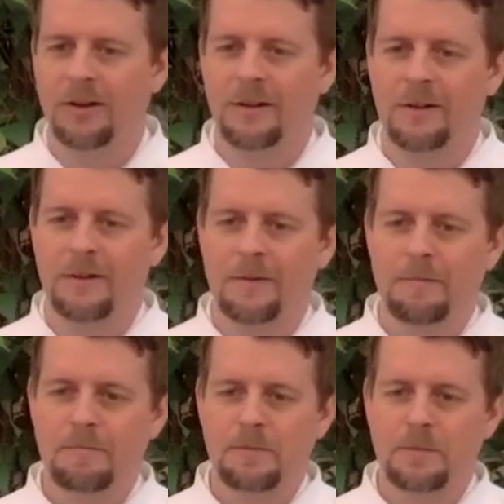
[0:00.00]

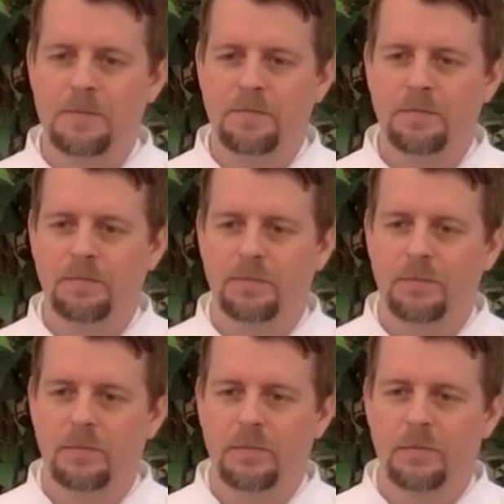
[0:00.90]

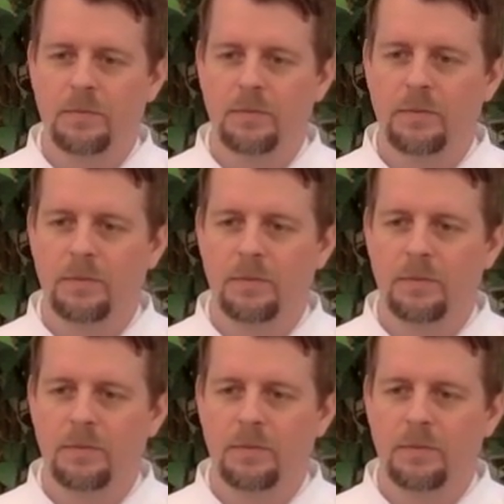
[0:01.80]
(no one is talking)